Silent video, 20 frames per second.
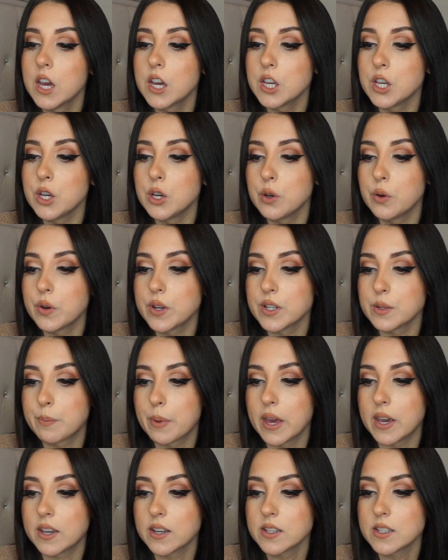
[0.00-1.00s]
you
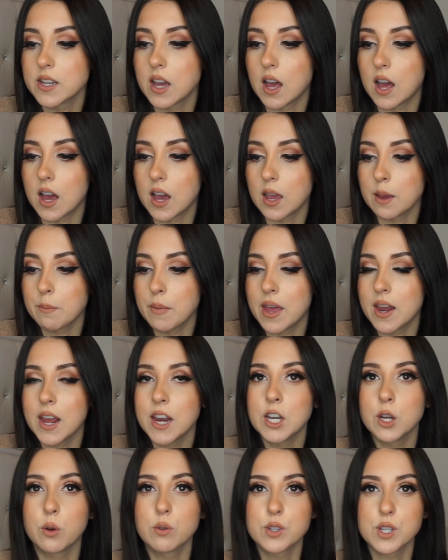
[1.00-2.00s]
pick a time, and I
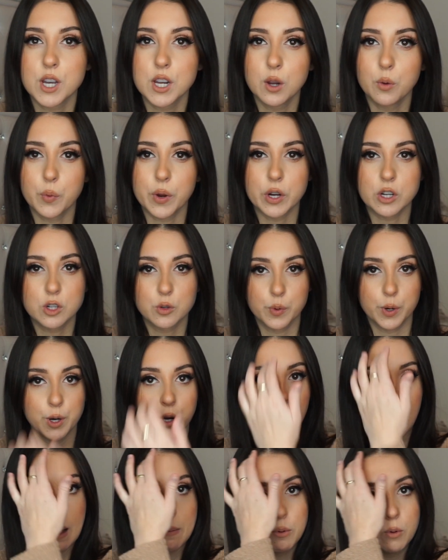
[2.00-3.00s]
know it's kind of weird to wear your
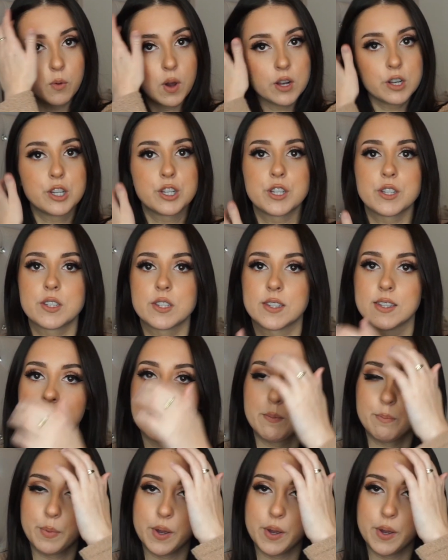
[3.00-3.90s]
Apple Watch to sleep,